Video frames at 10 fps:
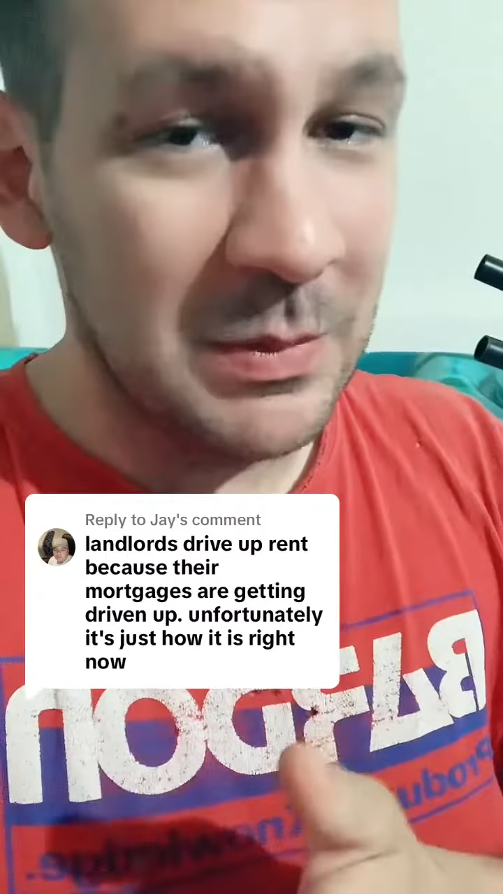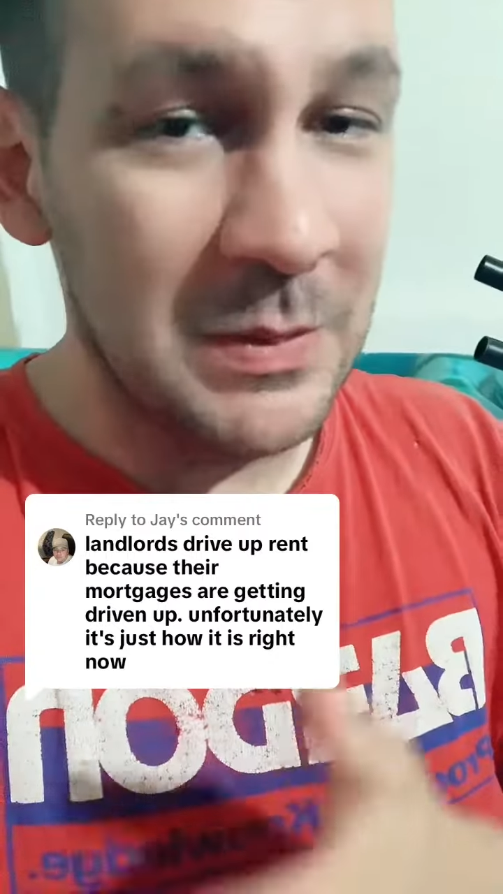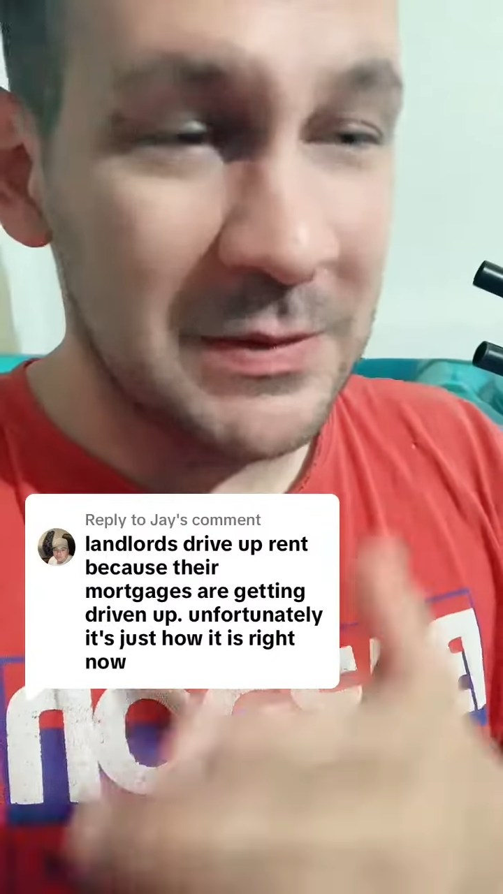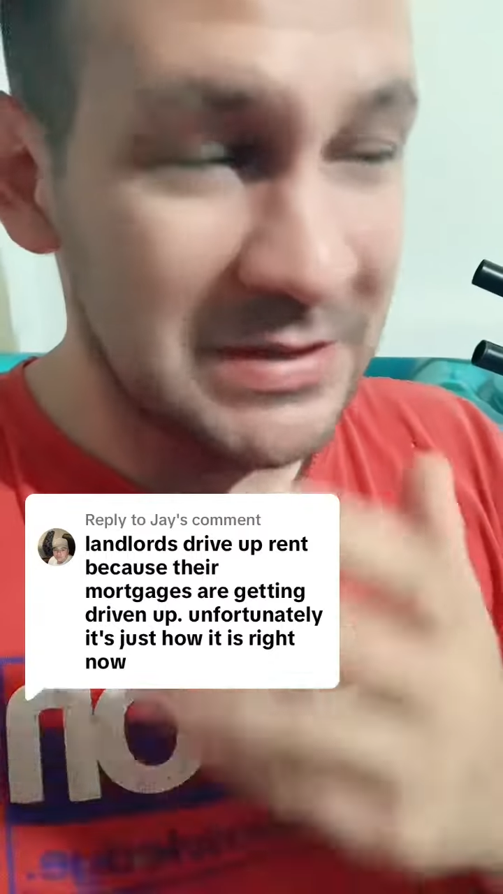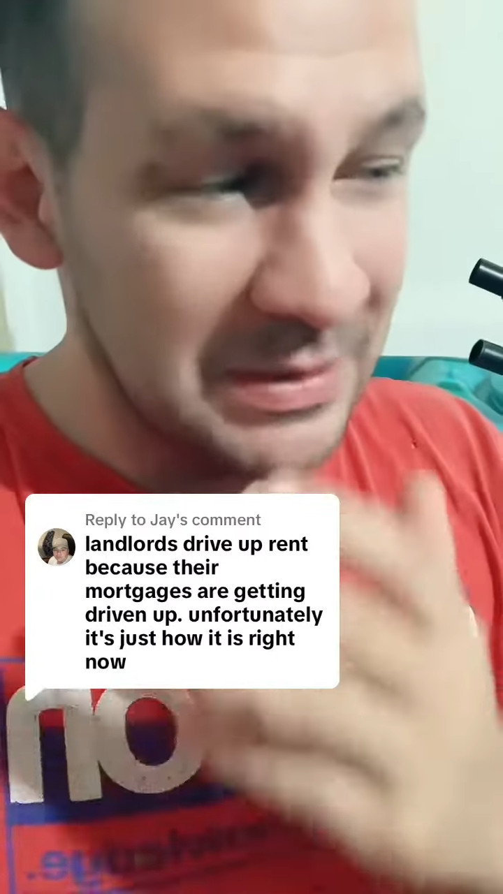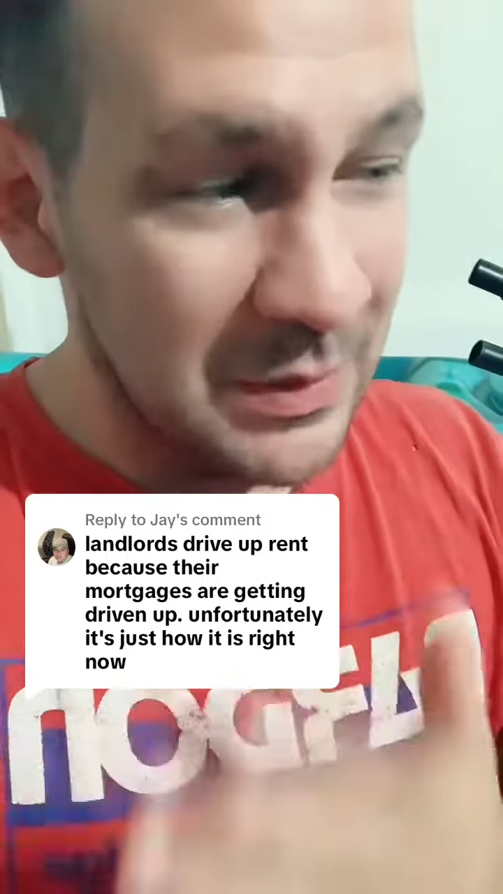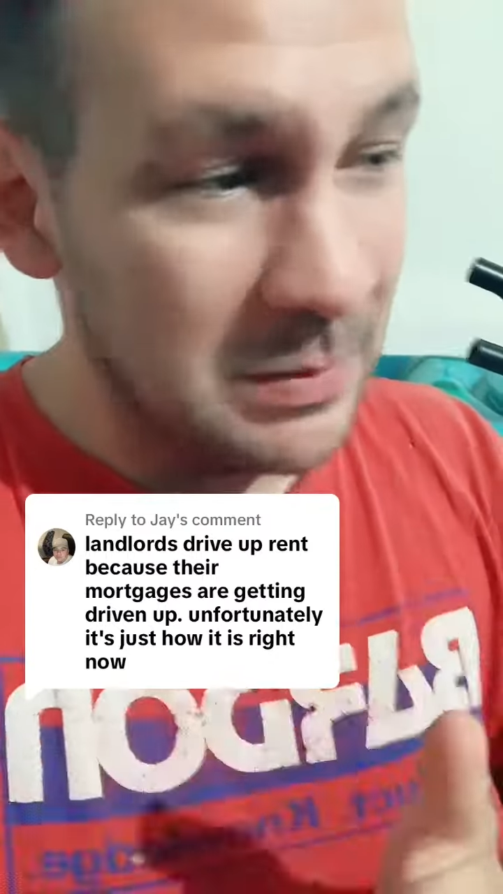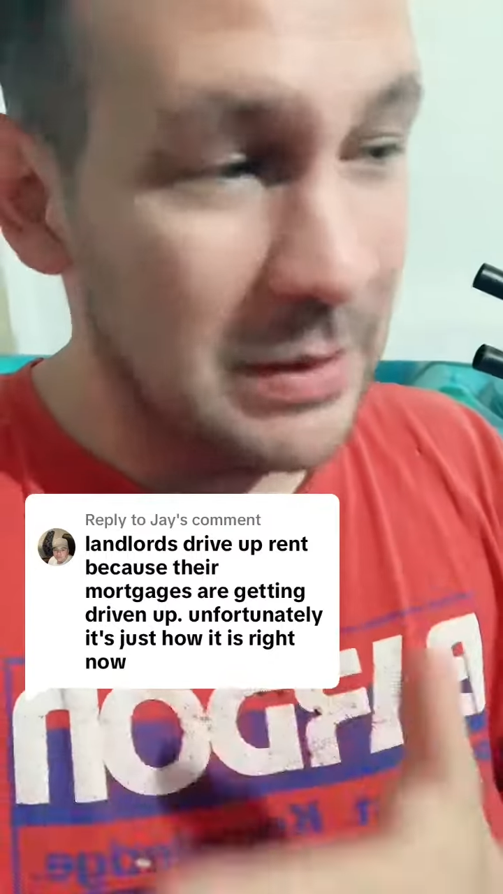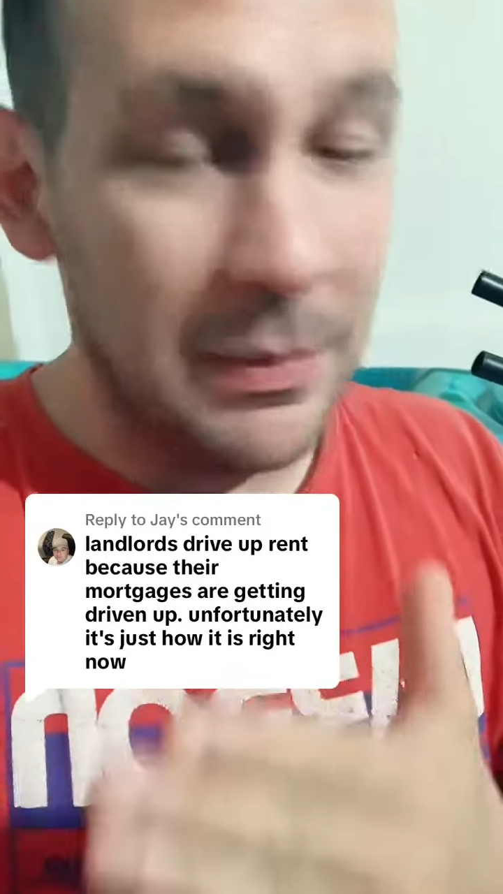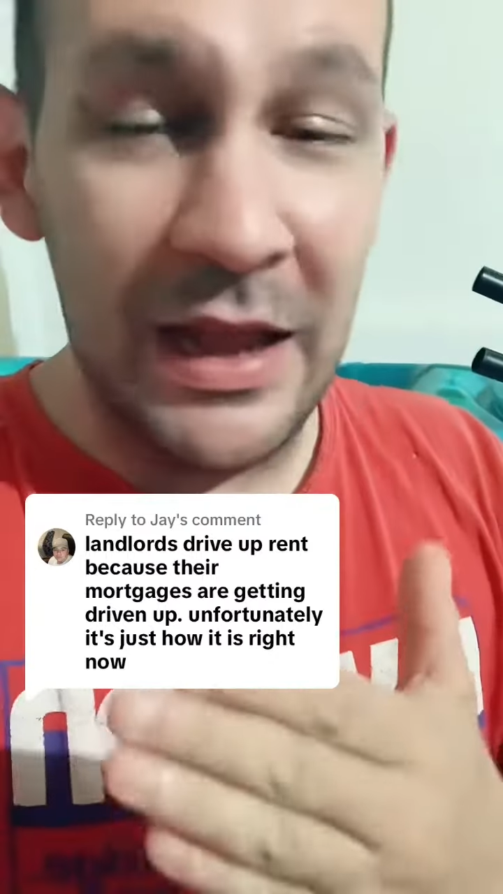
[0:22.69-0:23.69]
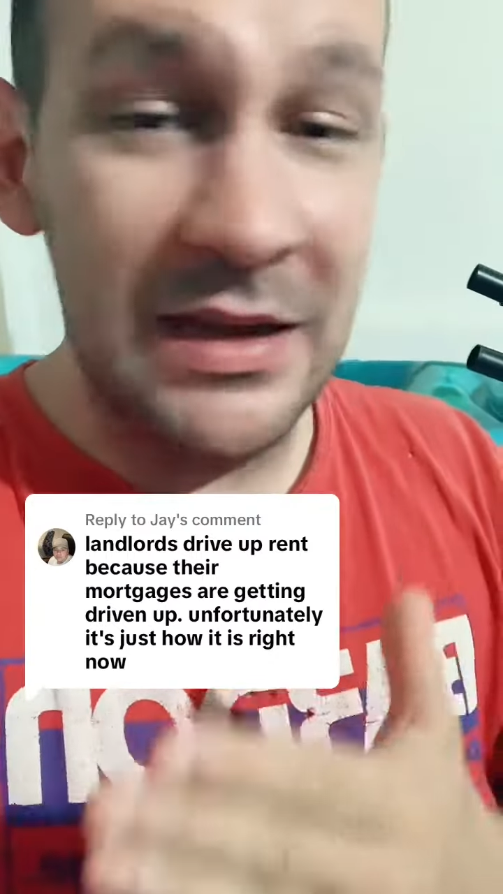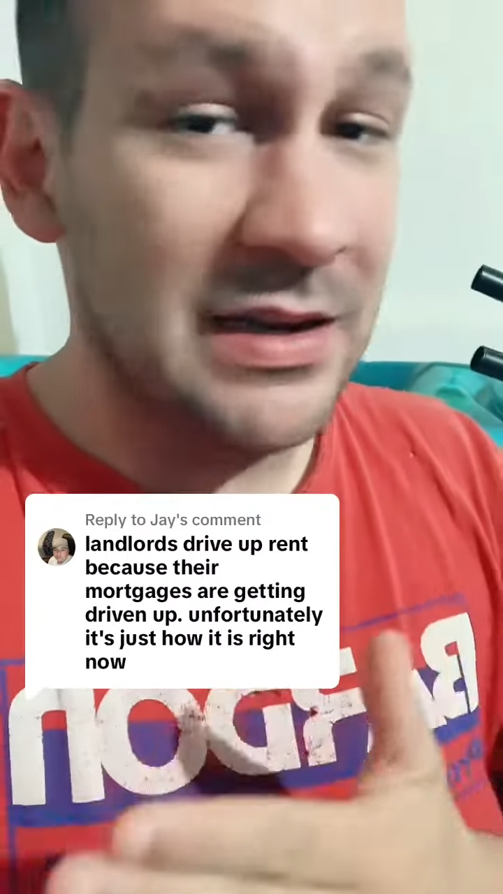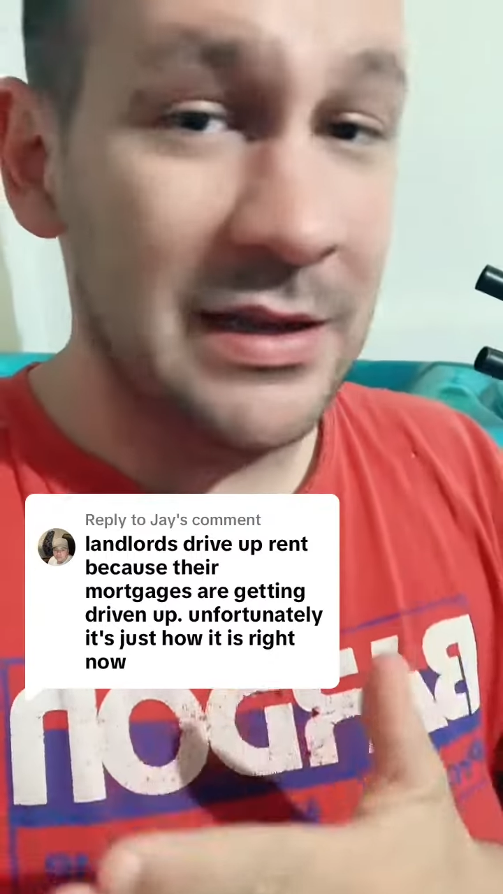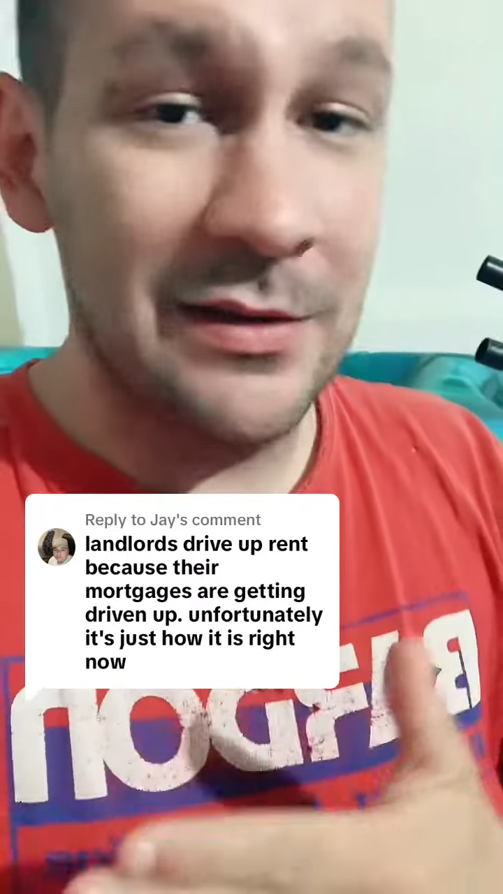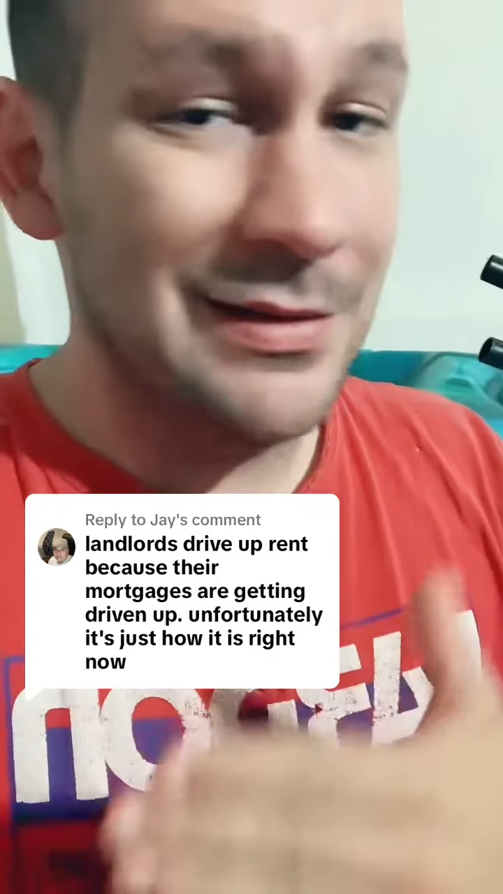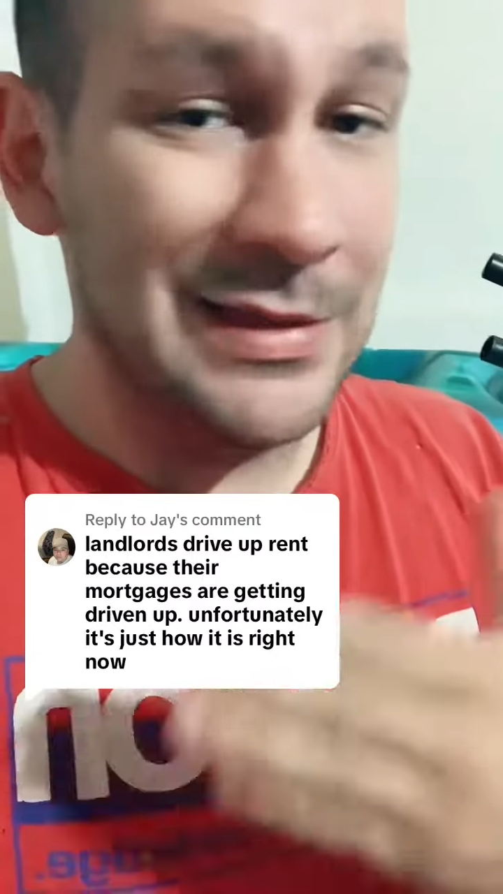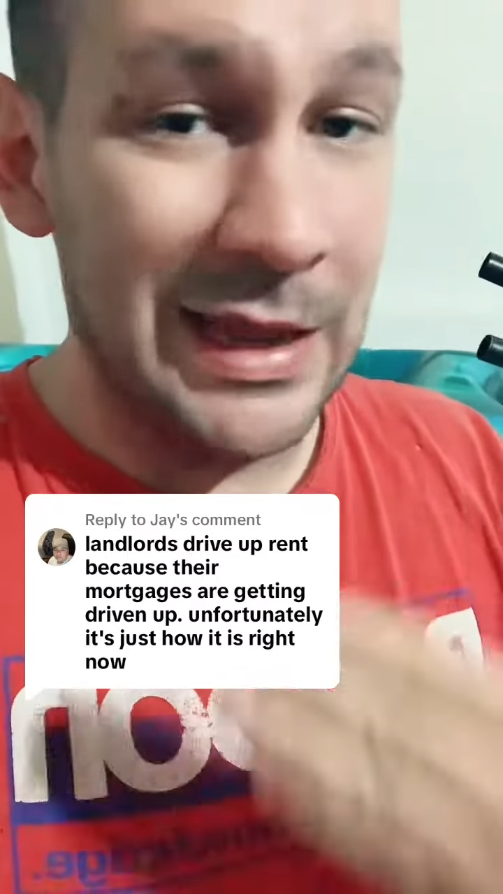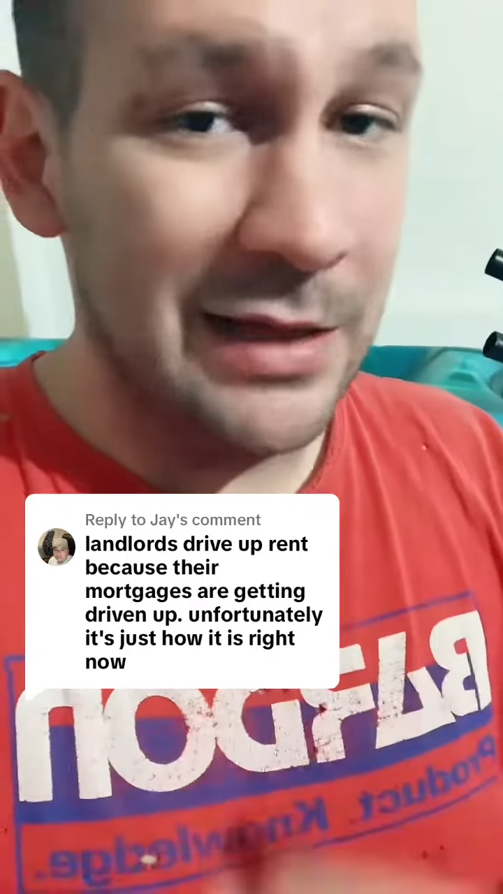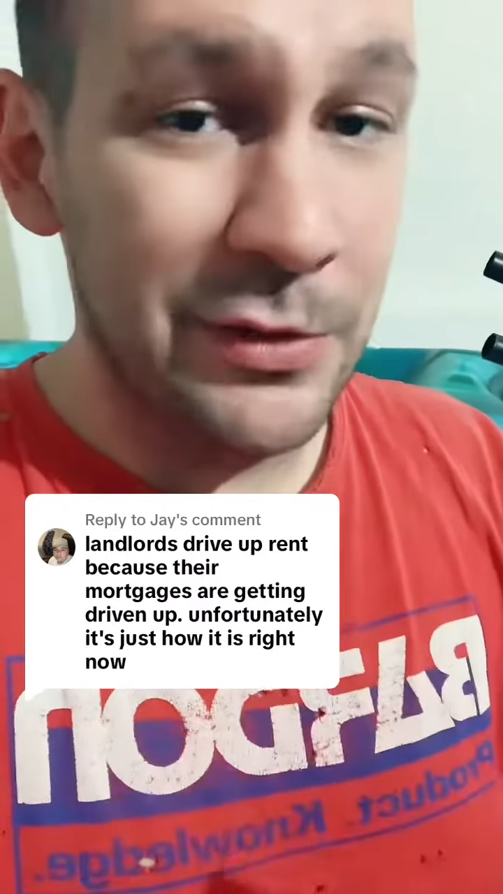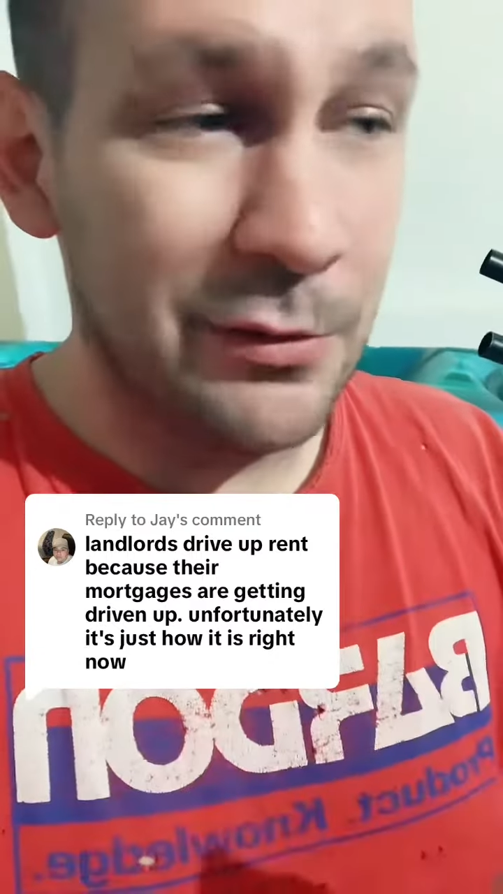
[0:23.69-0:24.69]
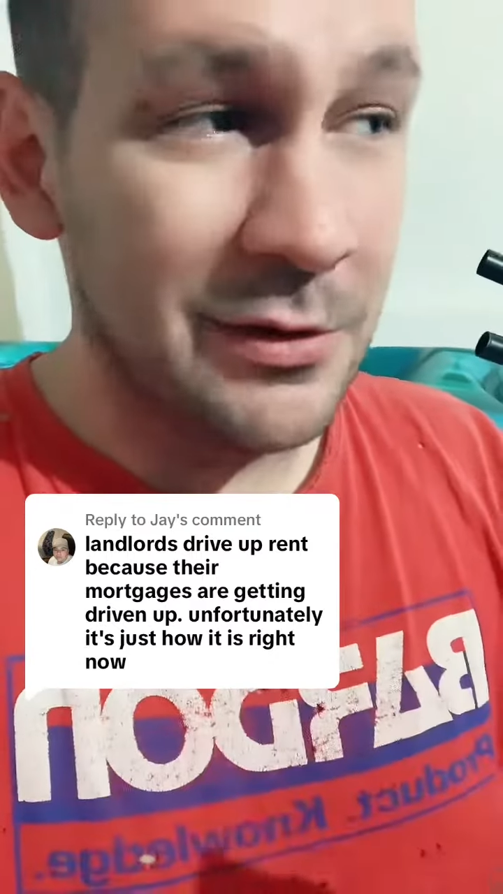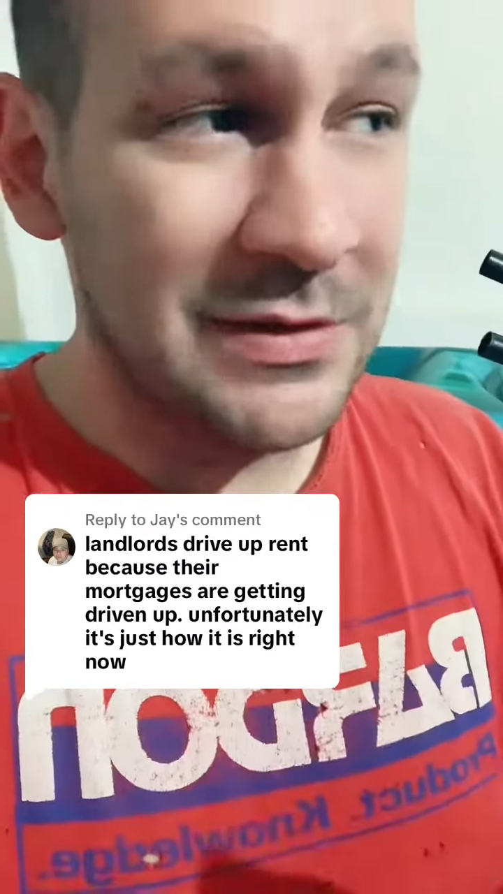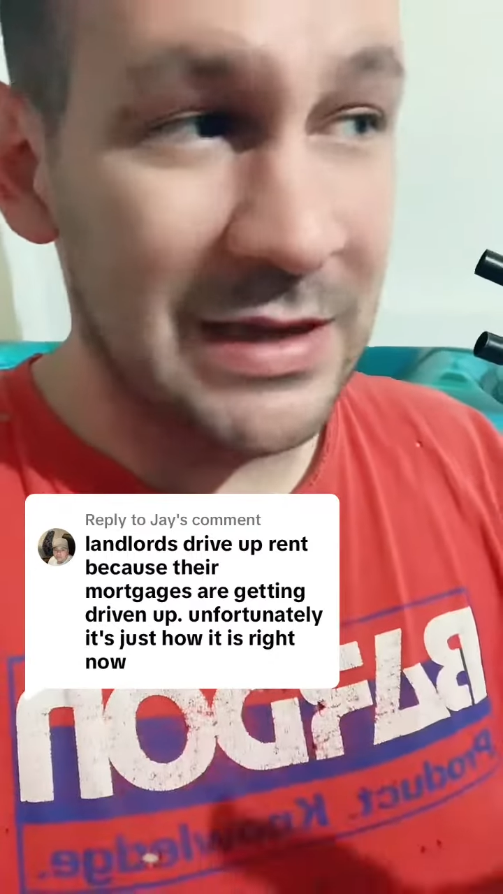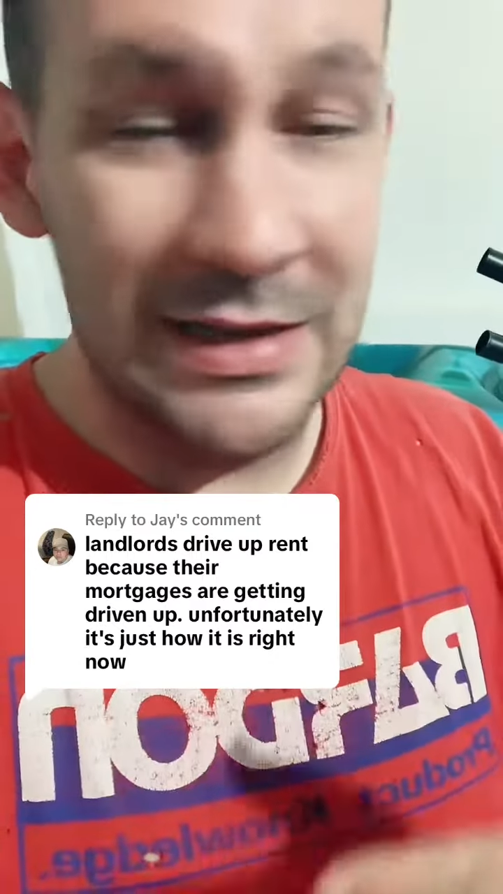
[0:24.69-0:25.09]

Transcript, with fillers: People seem to be painting landlords